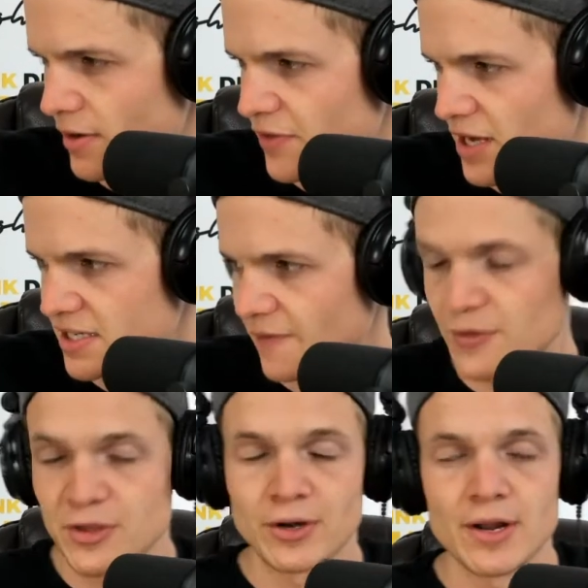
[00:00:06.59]
Think
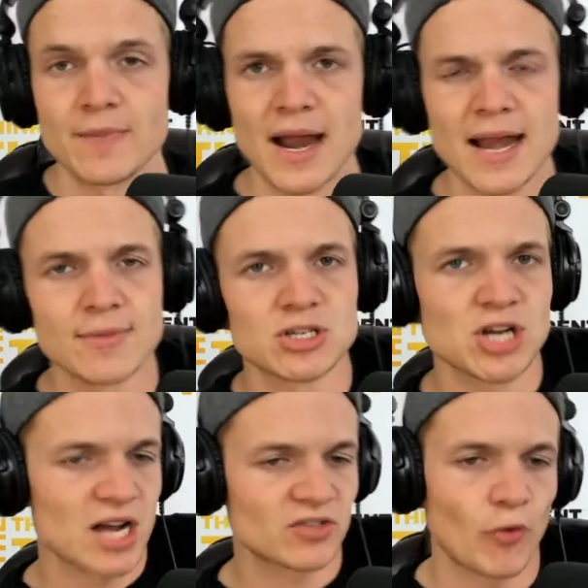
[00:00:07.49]
Different Theory. My name is
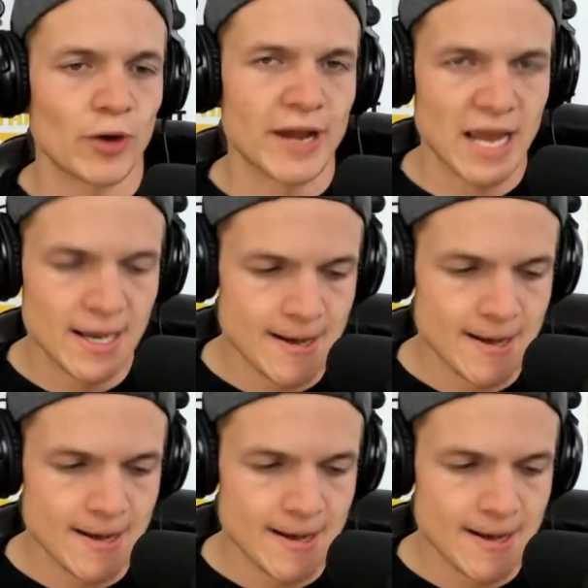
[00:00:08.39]
Josh Forti,